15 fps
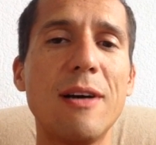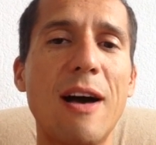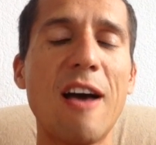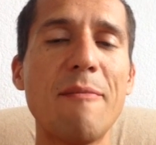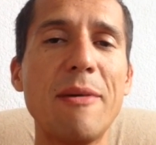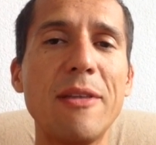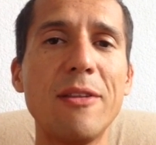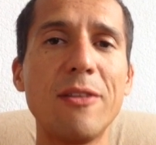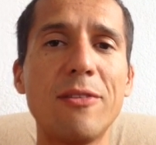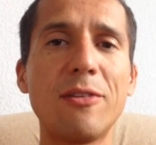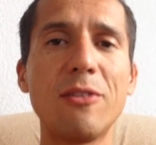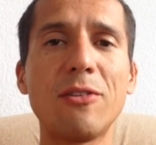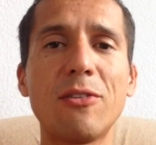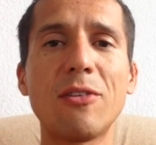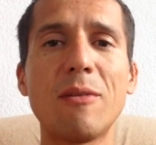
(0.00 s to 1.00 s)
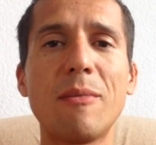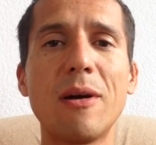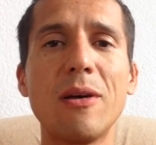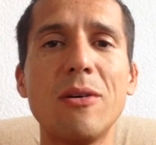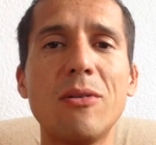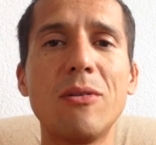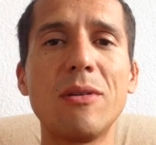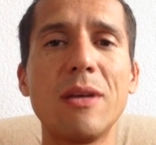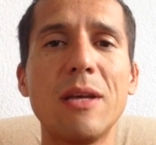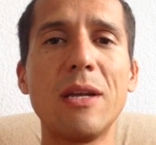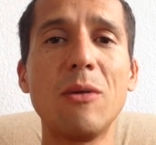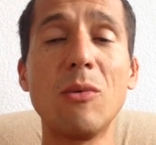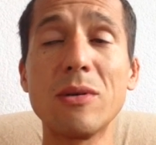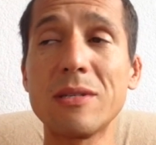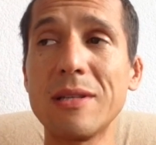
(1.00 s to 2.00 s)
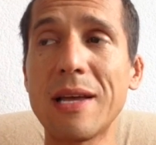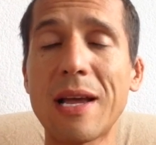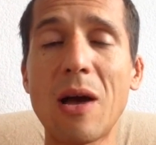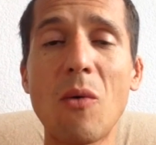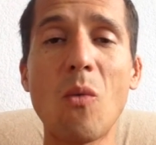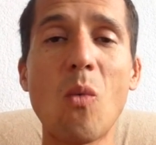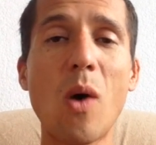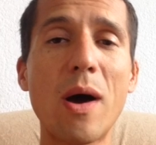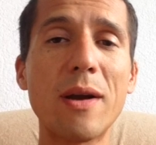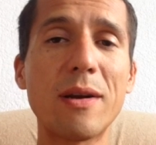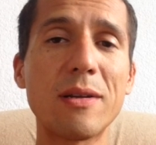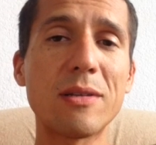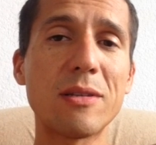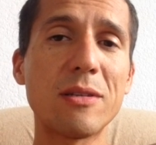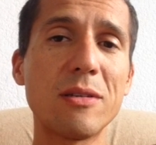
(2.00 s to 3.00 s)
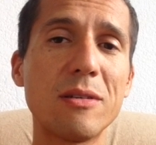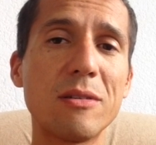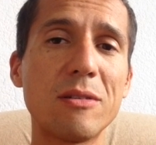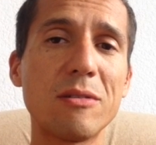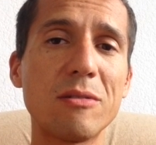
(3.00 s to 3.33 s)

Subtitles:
I made the decisions on my own, and it wasn't like I wanted to